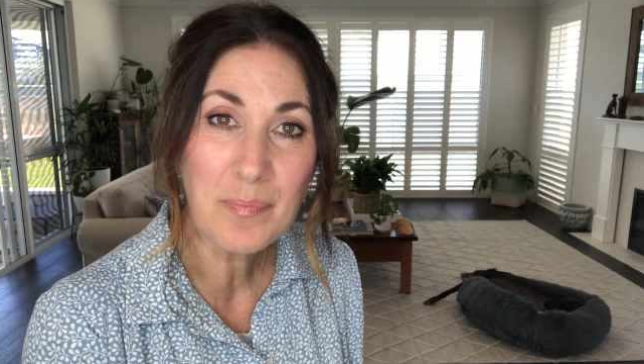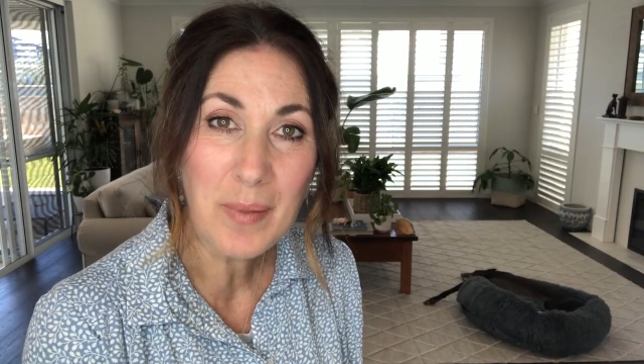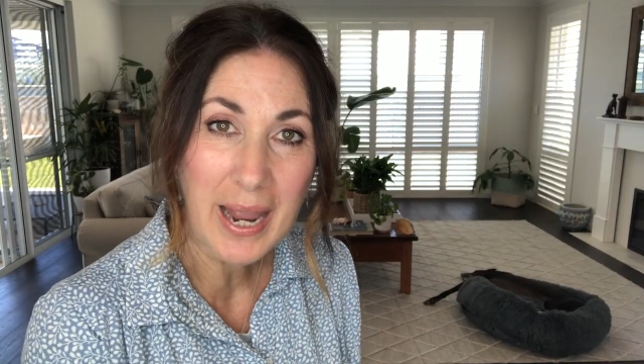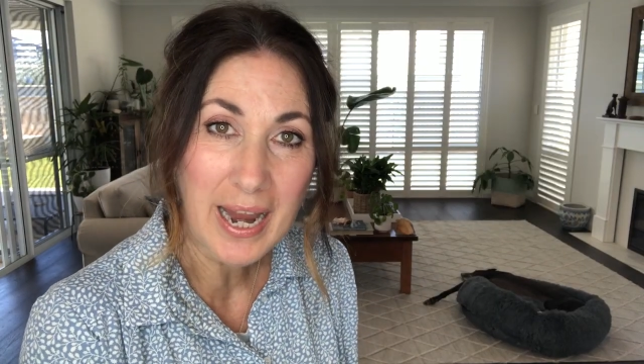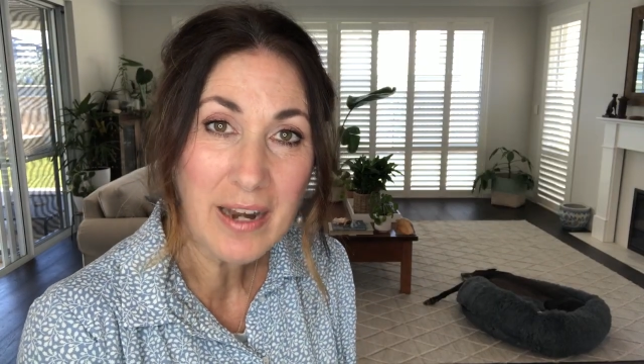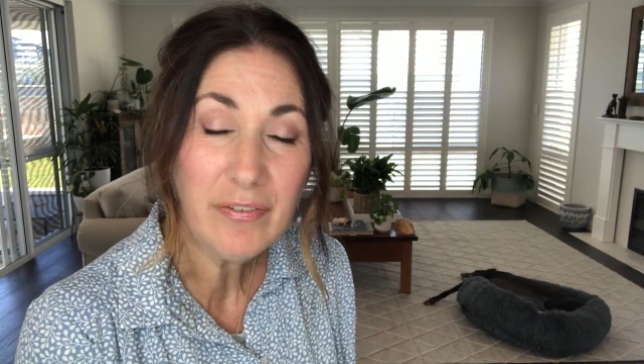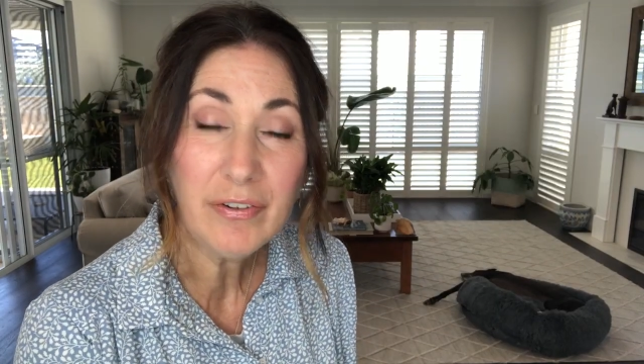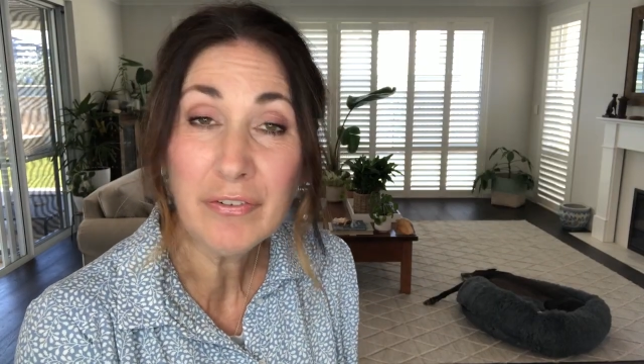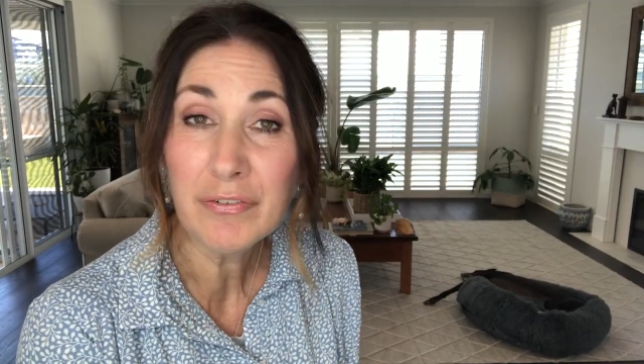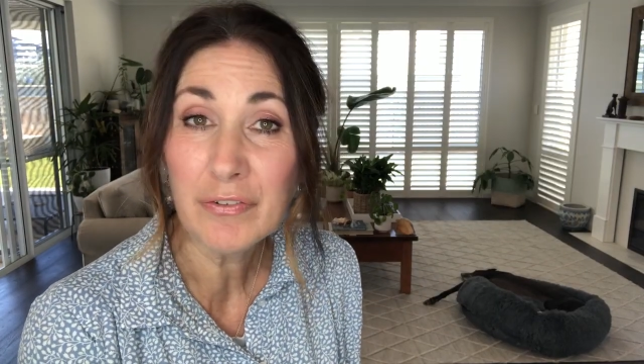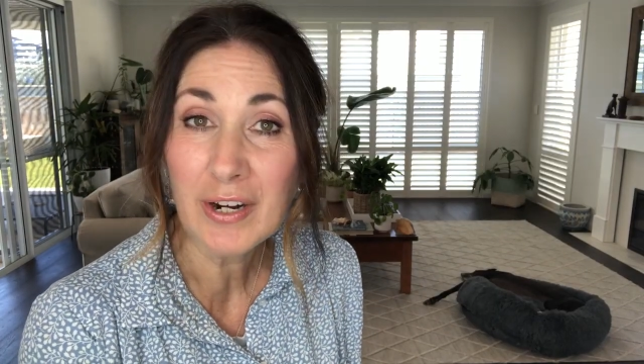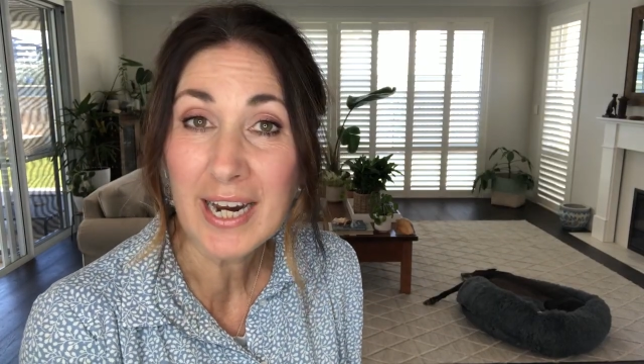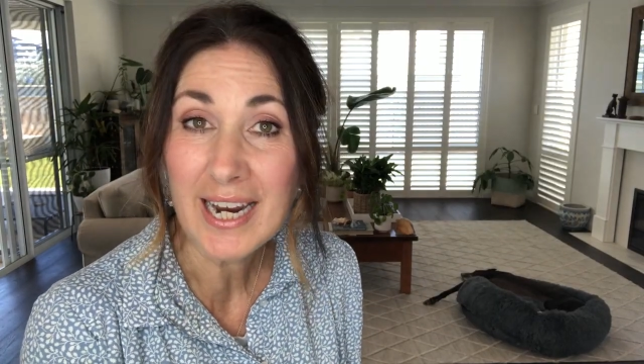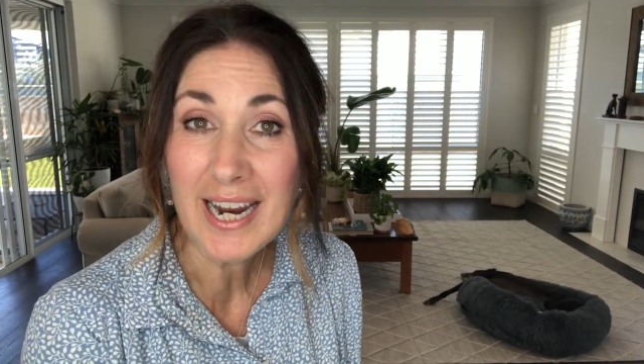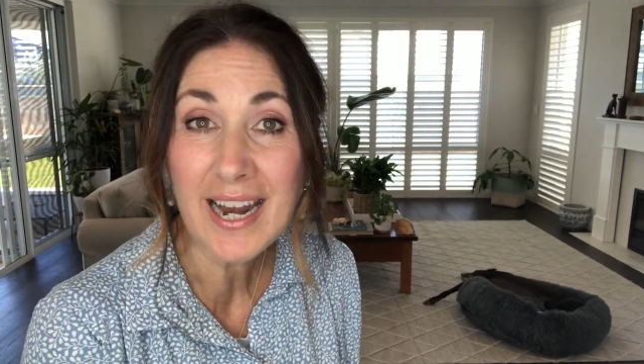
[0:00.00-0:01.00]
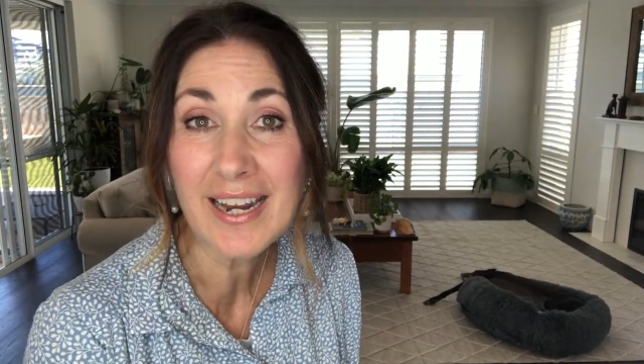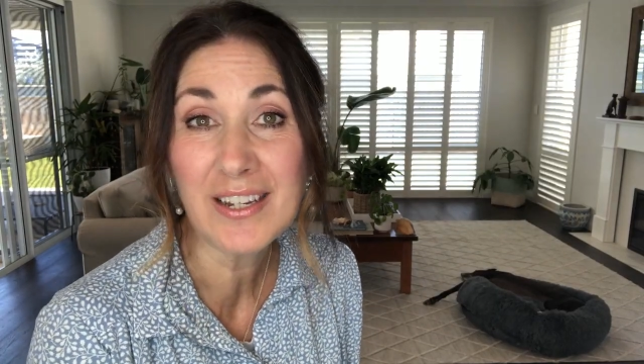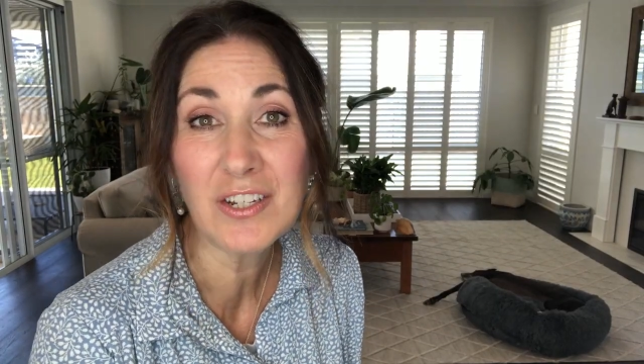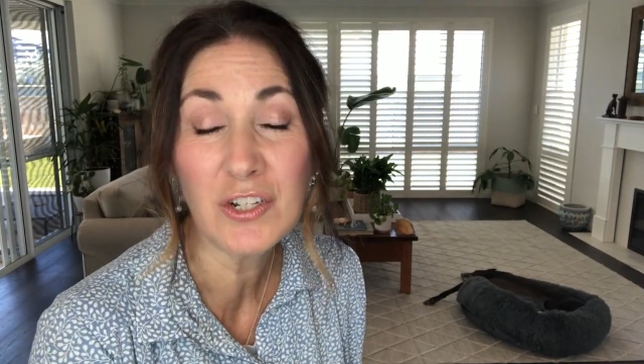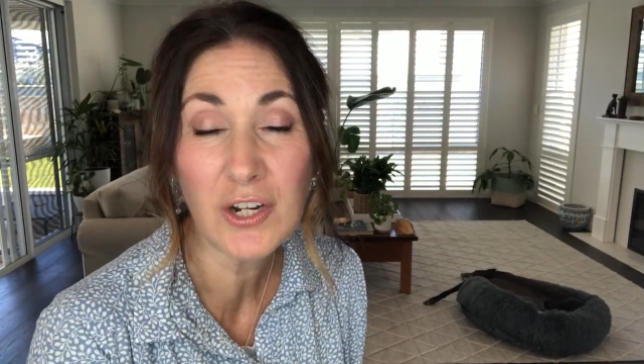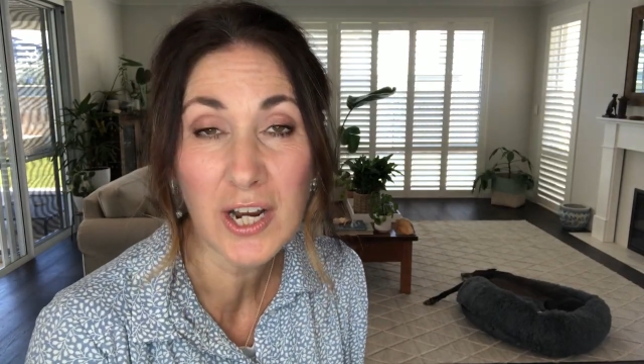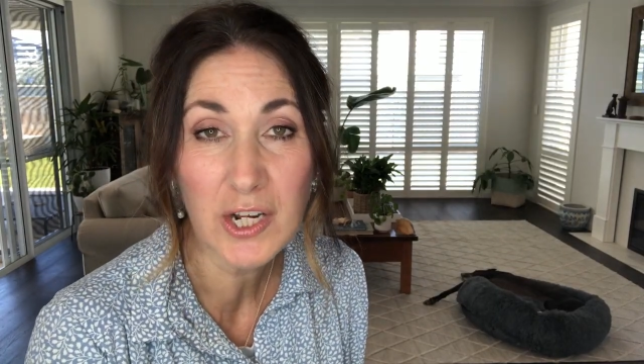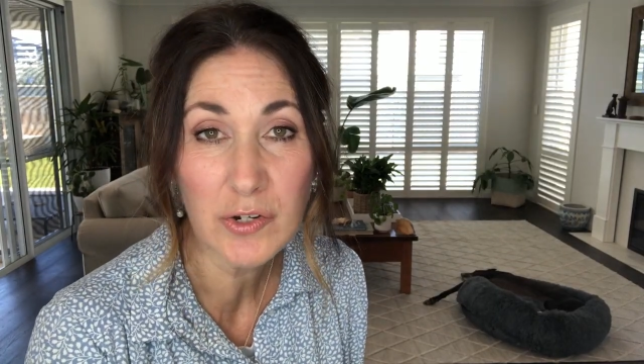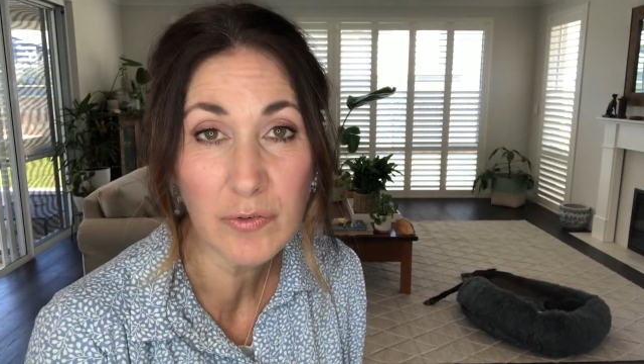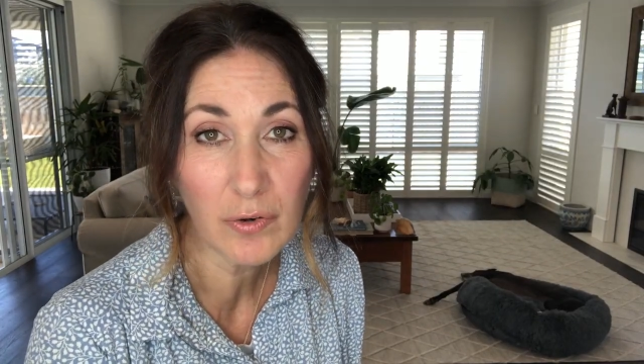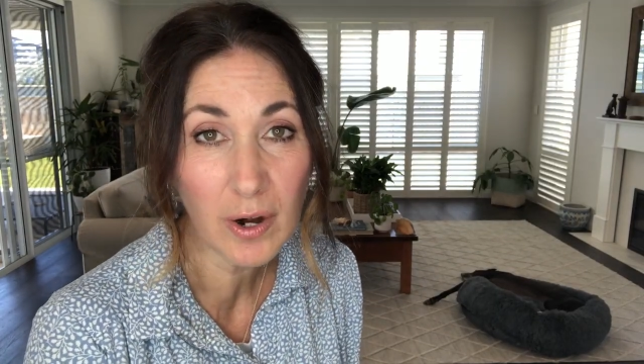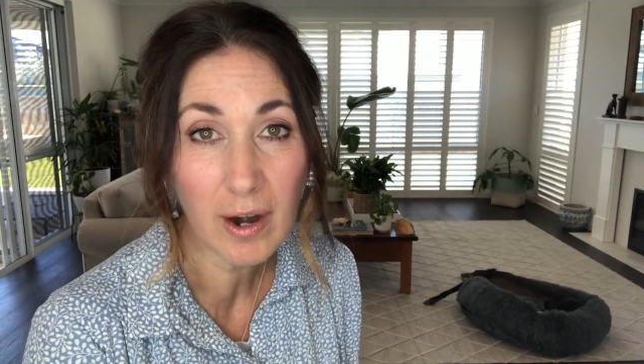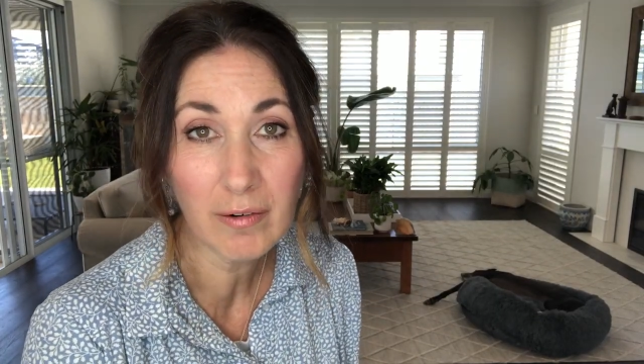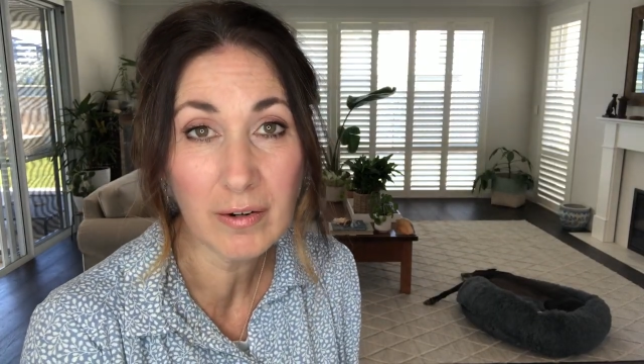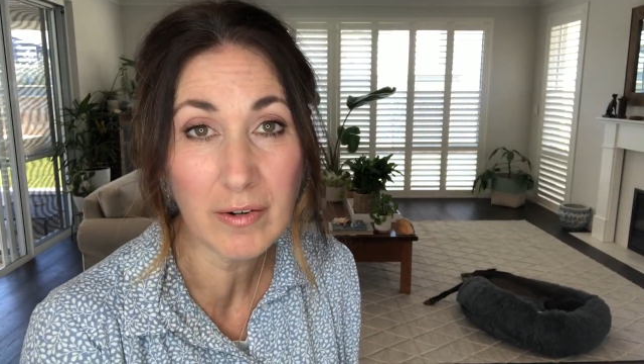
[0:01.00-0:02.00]
bed for free in exchange for
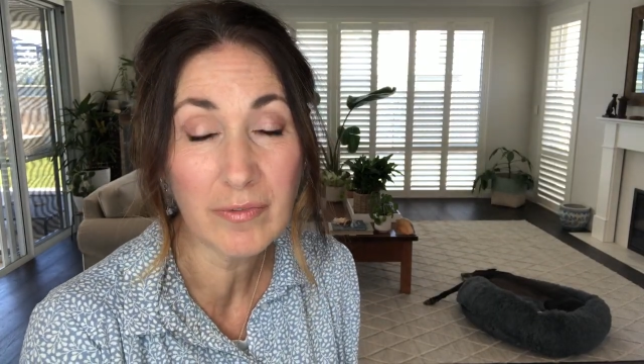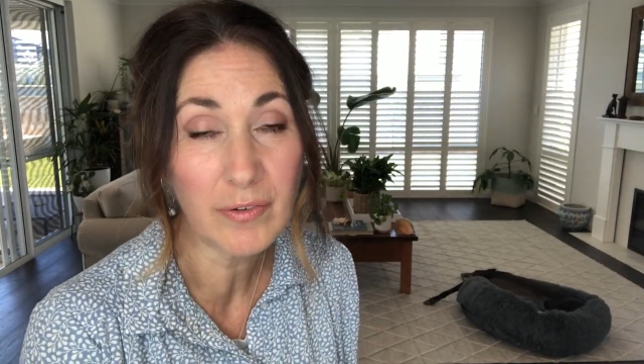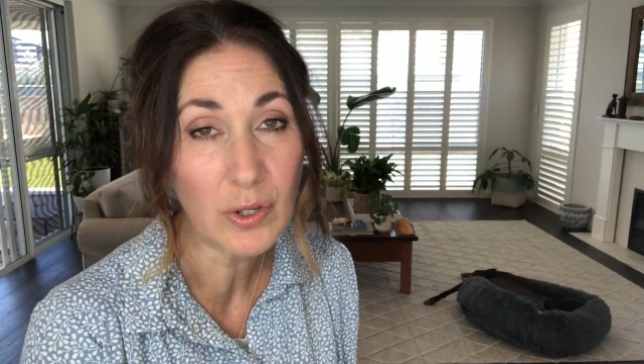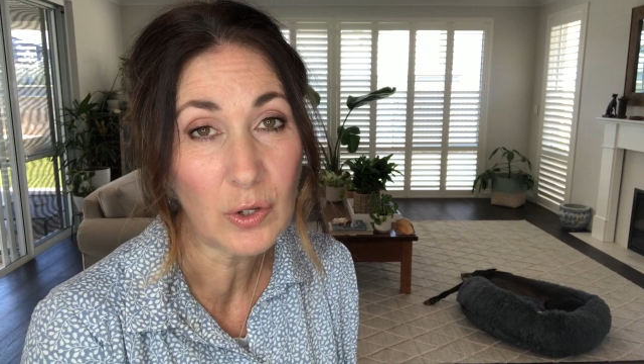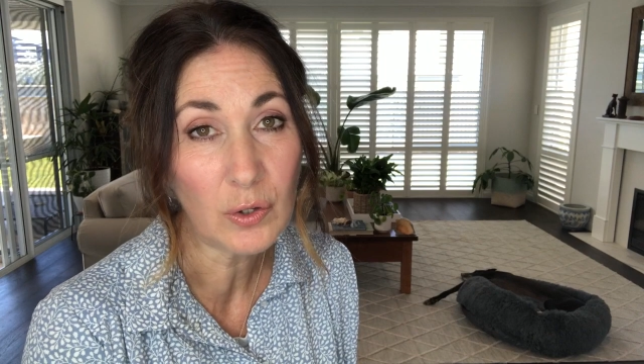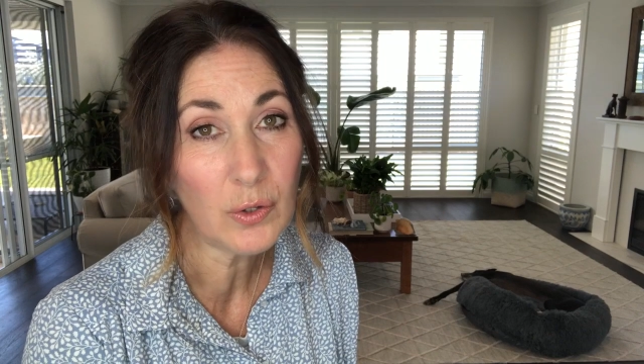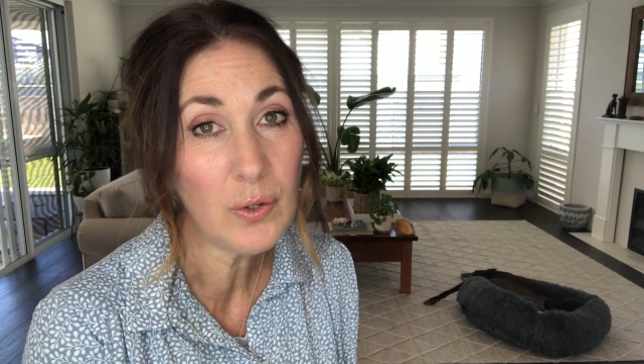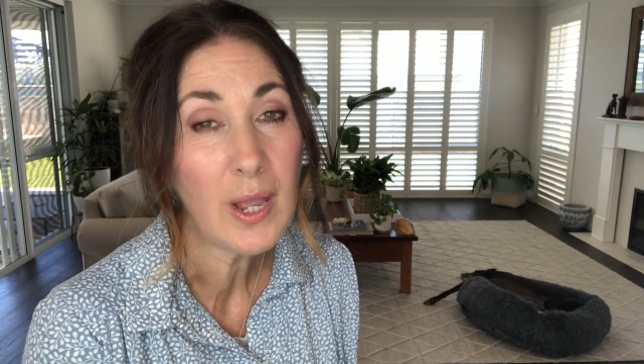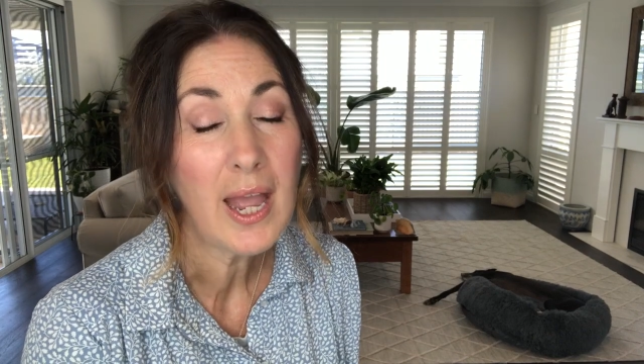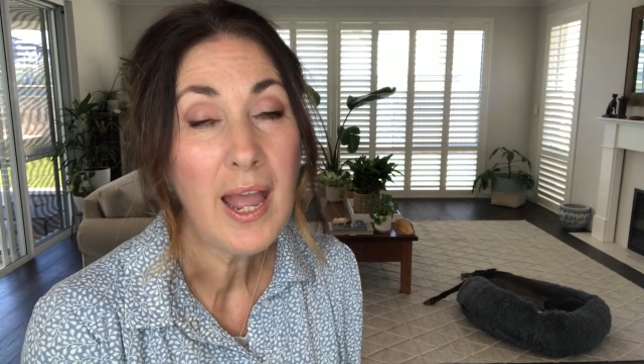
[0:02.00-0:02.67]
our review.